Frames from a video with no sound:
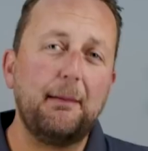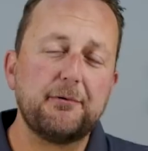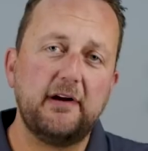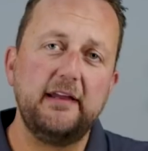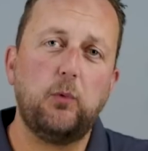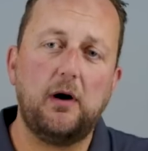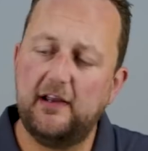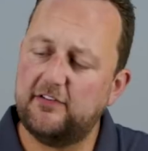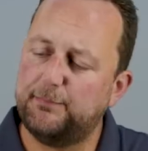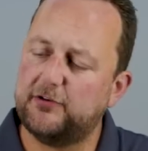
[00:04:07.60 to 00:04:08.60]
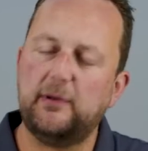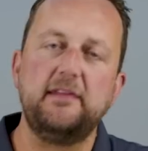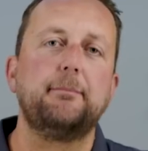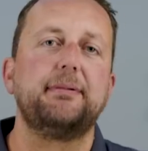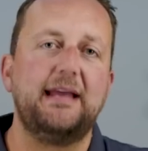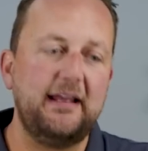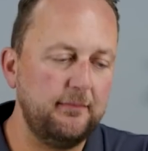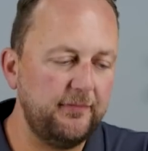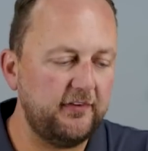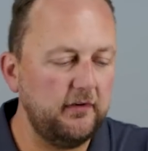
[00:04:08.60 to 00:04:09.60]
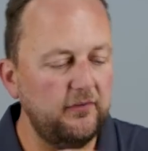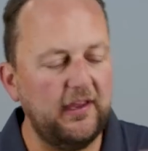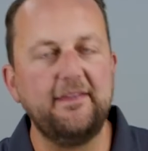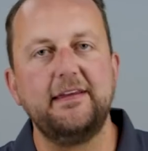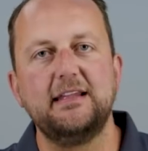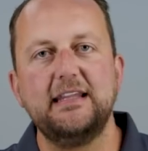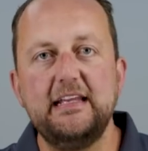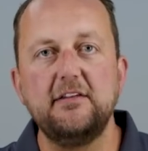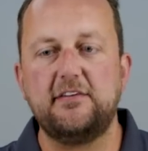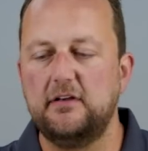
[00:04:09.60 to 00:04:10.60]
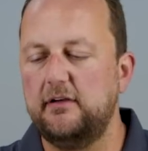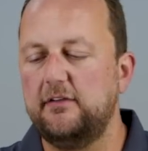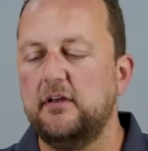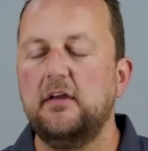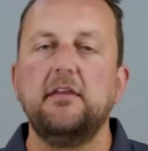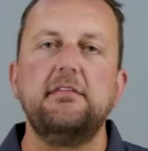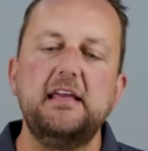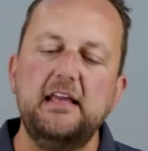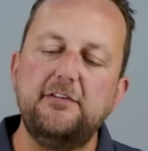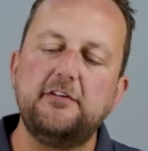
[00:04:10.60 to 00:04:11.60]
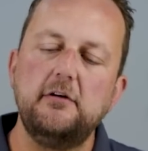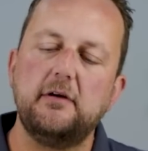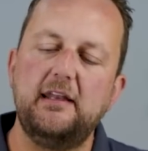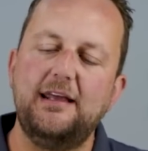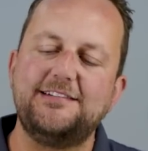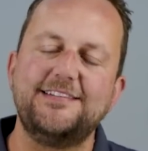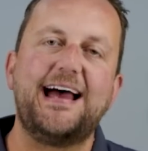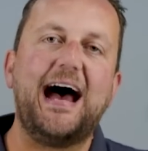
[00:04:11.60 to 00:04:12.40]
Upgrade-wise, between the Platinum series and the Elite series, the ECU connectors